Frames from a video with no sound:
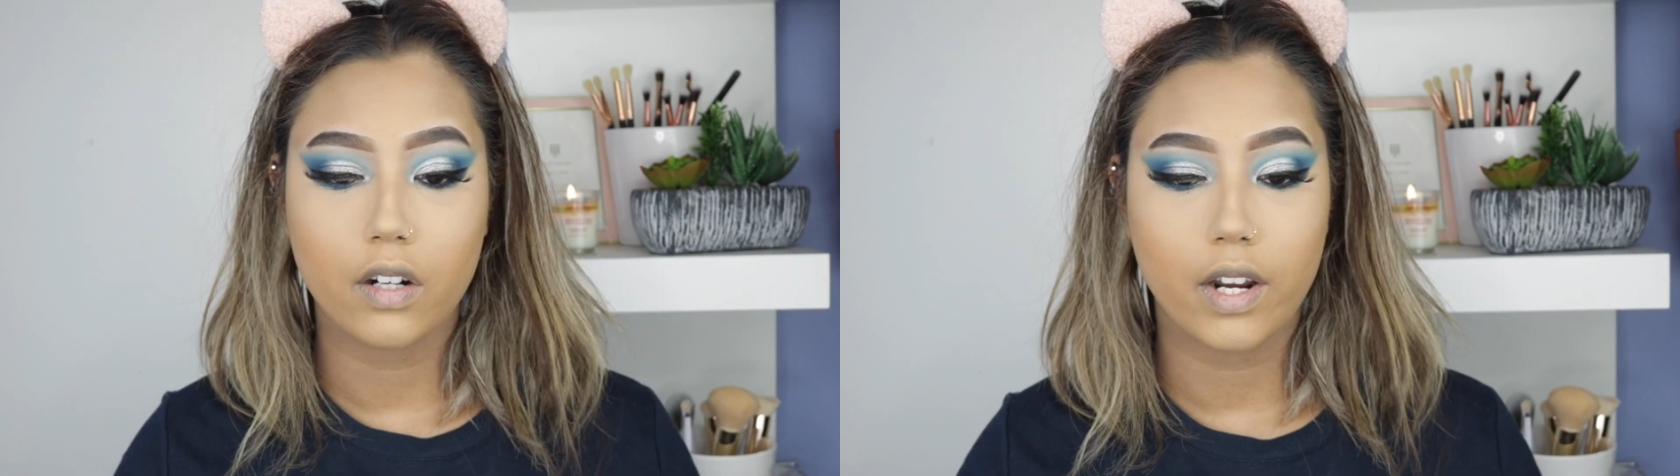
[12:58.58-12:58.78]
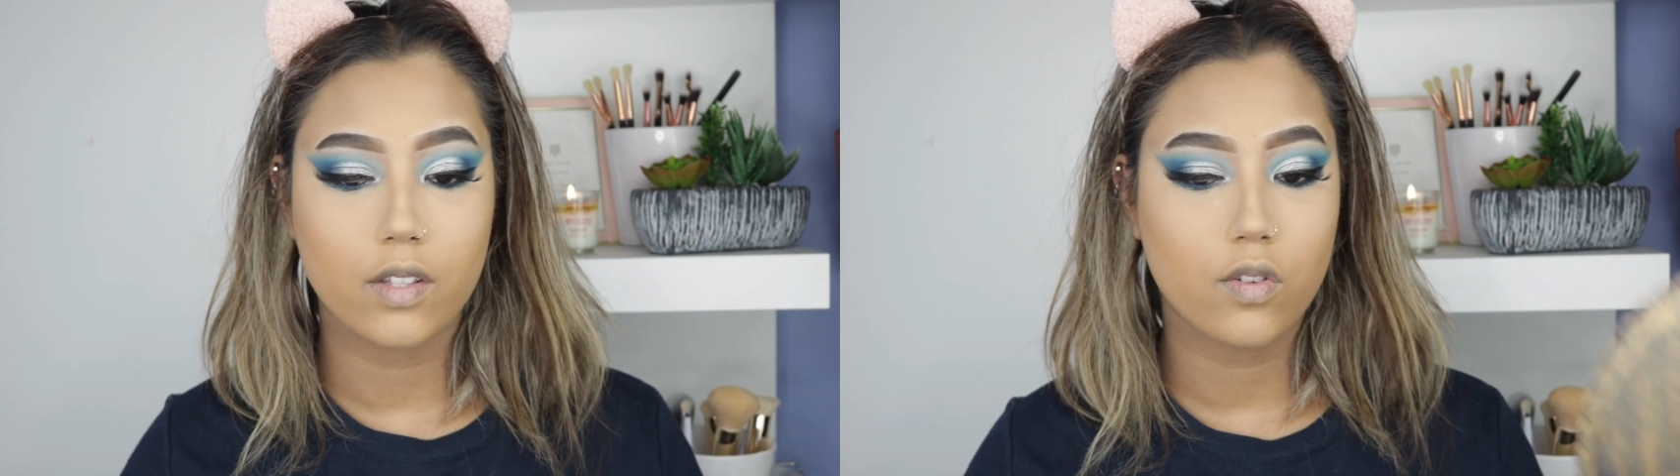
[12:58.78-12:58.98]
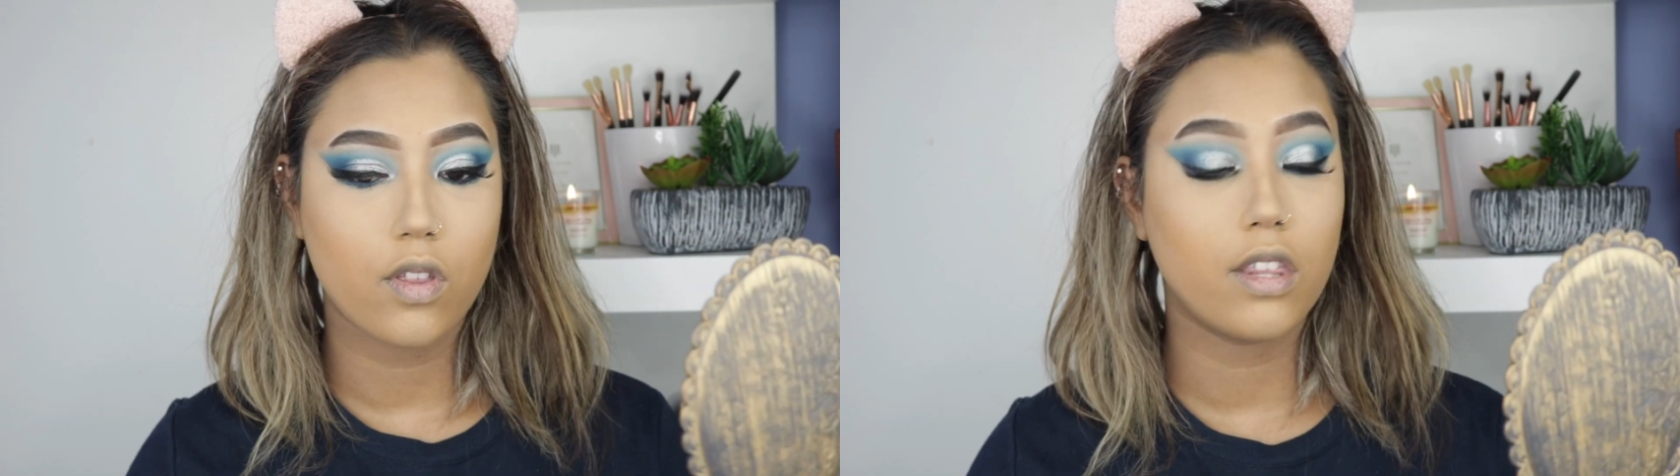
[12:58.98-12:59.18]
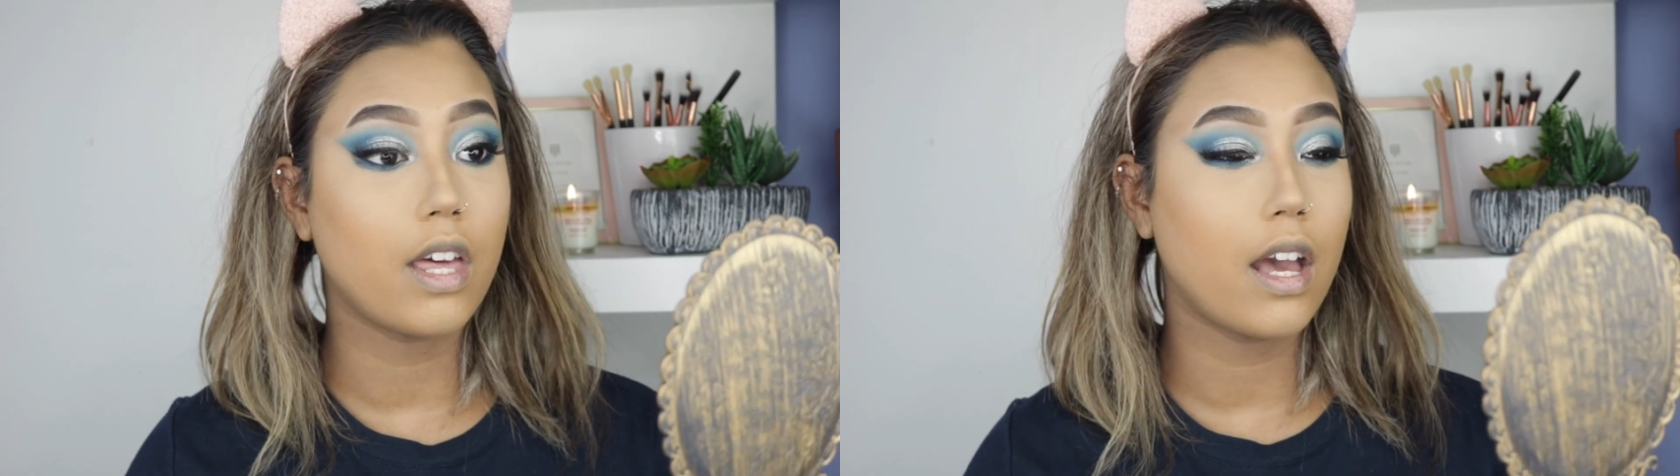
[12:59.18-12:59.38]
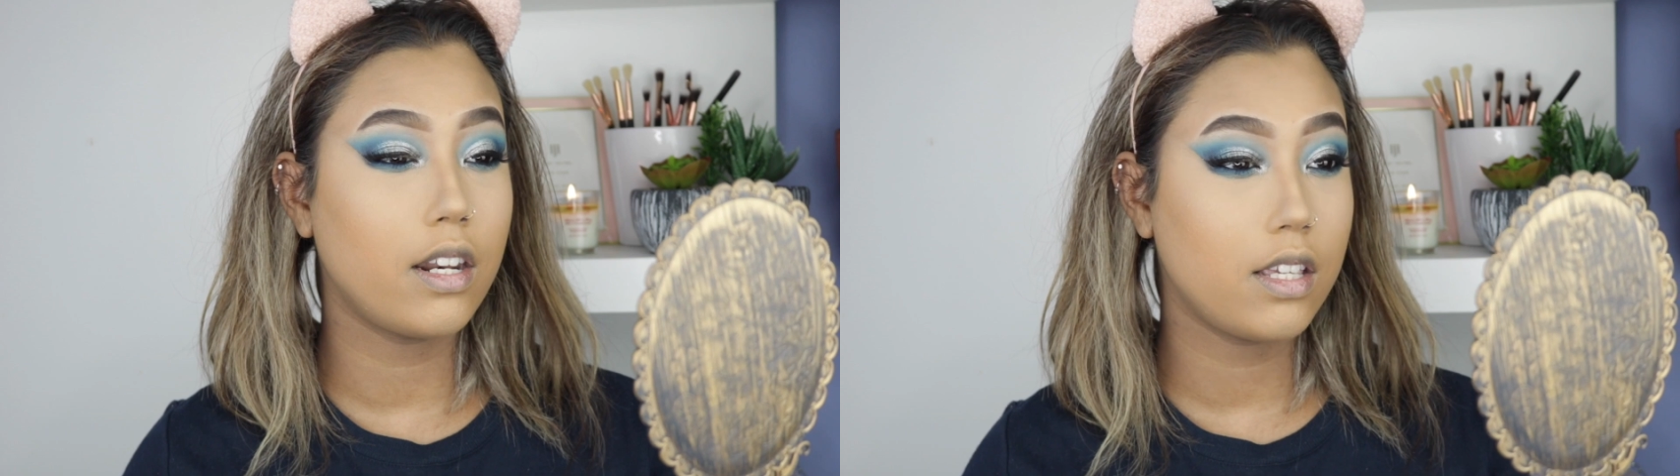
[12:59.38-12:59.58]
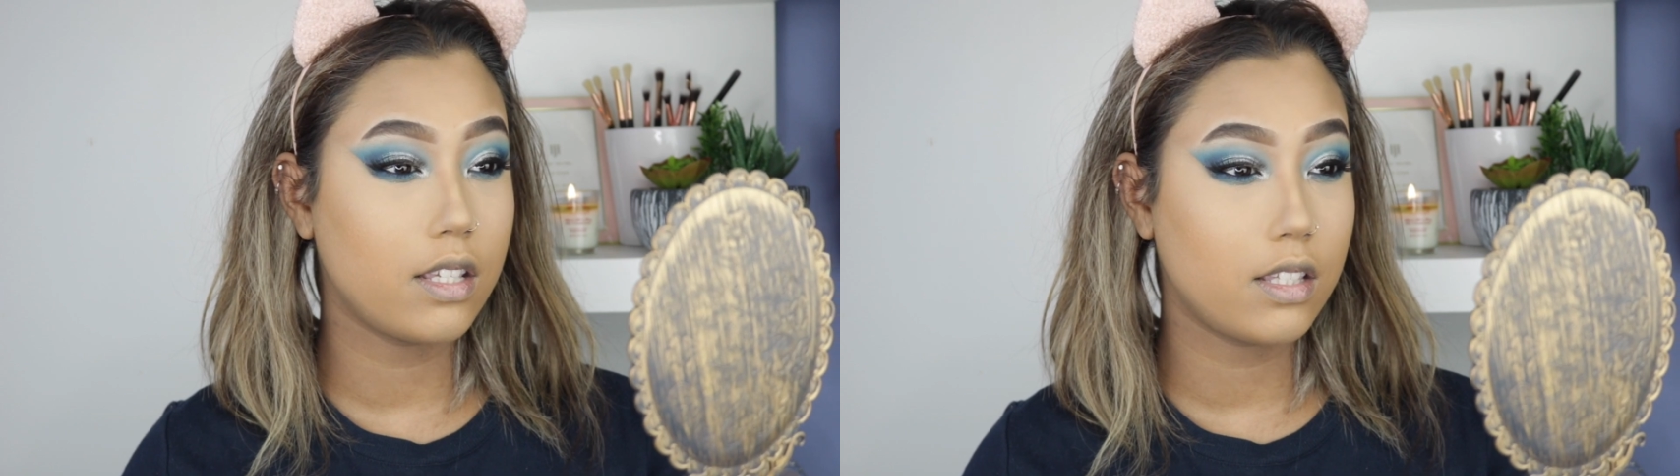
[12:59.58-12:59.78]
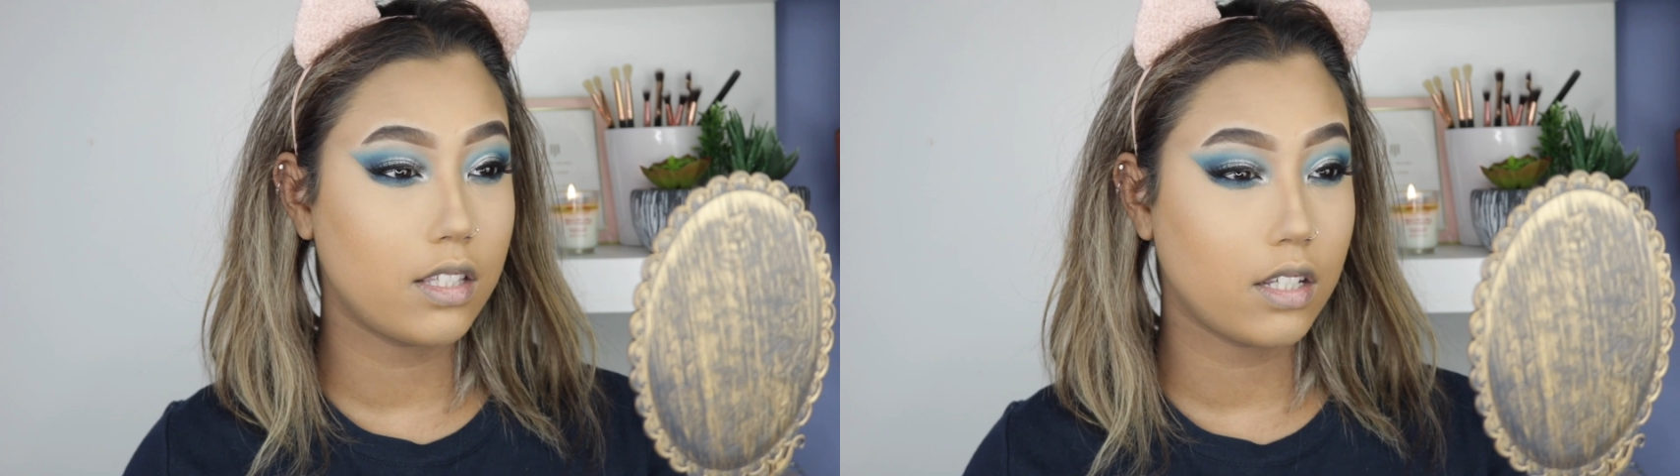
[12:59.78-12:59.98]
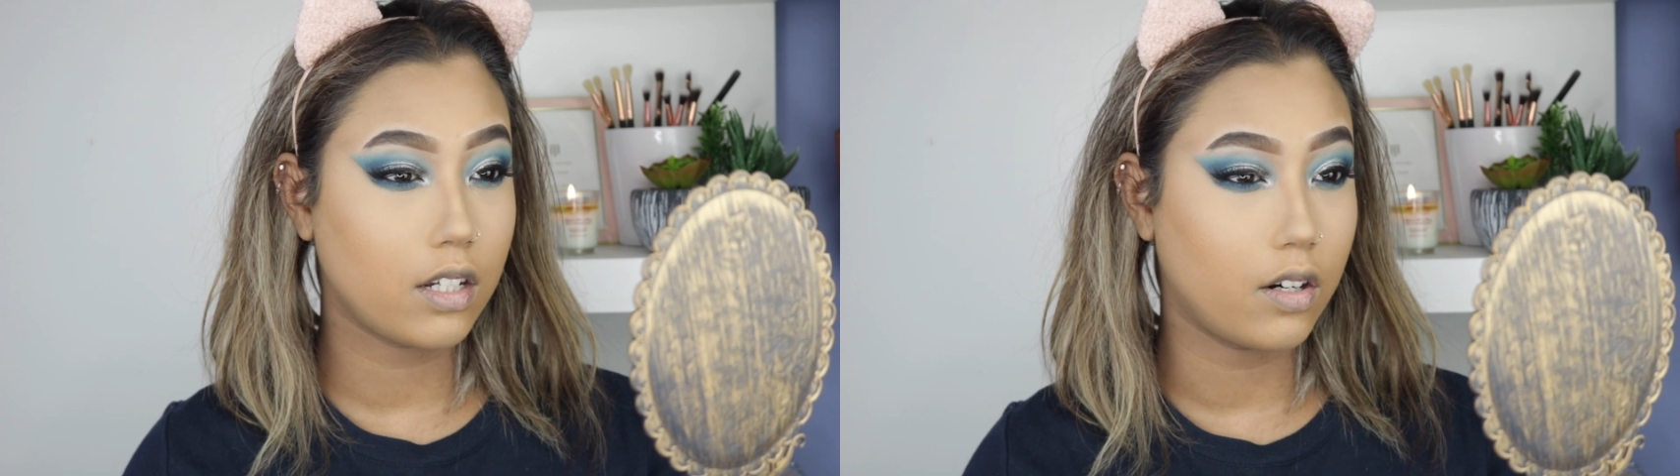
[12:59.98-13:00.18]
All right, so that is
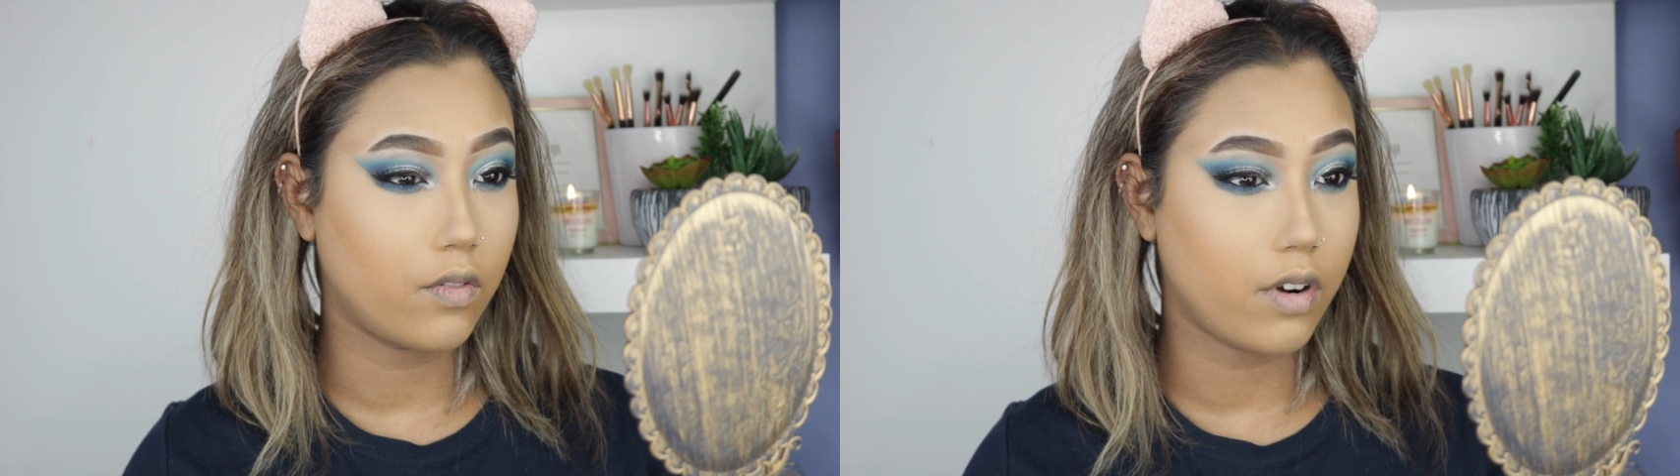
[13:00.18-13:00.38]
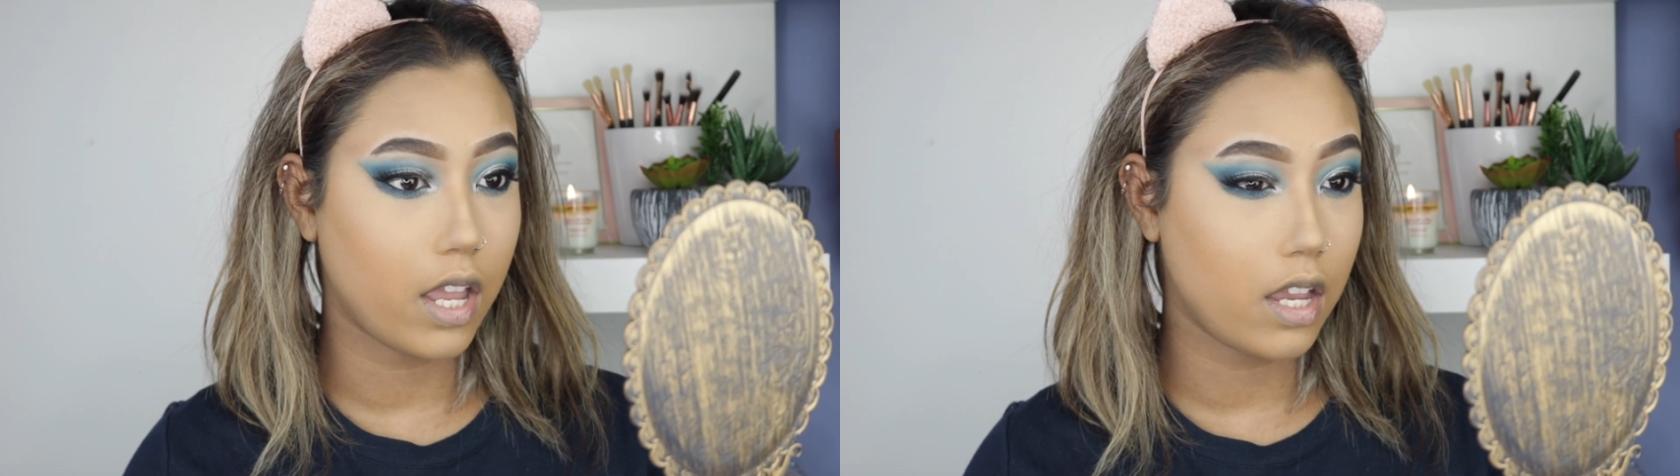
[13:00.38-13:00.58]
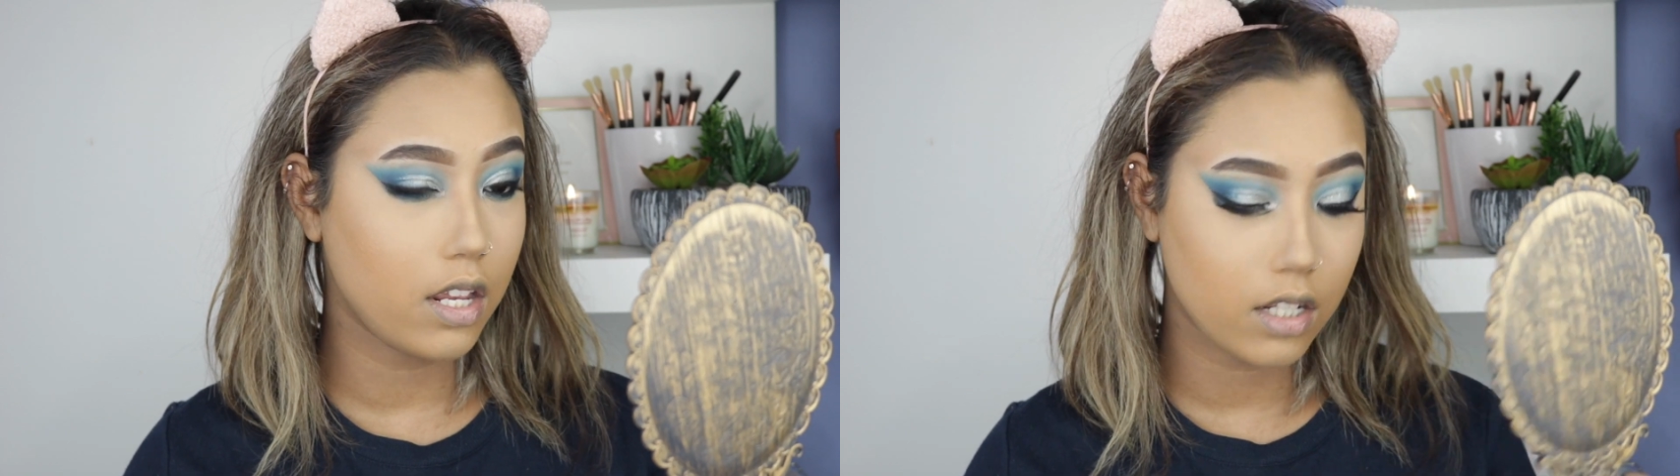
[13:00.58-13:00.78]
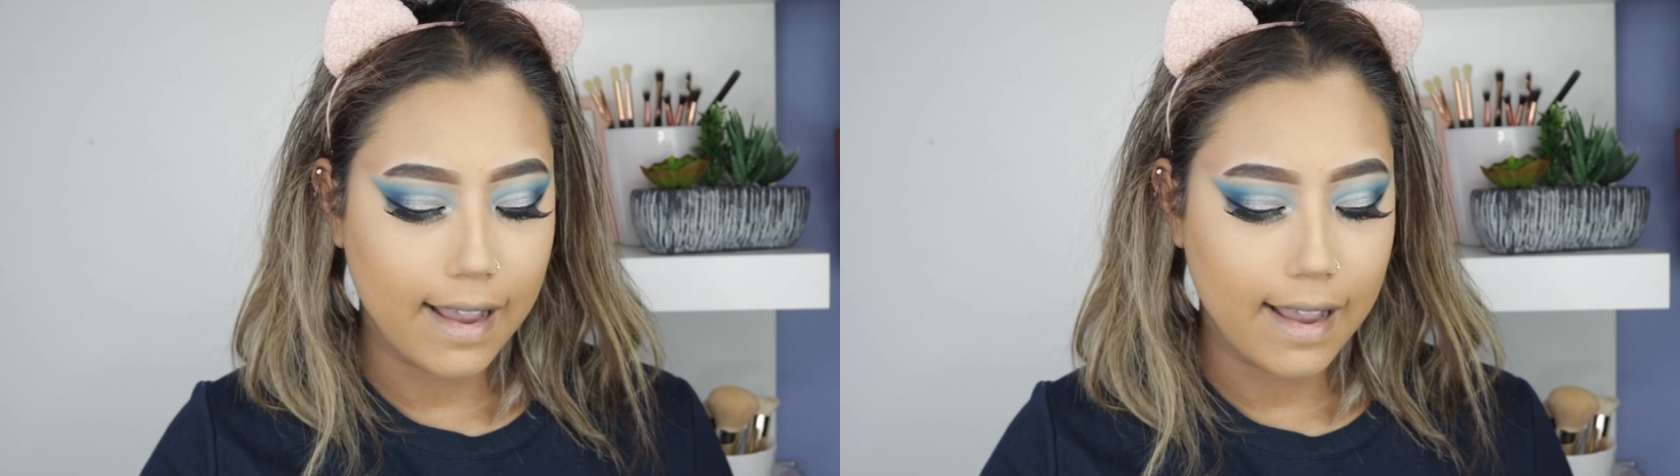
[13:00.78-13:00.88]
great.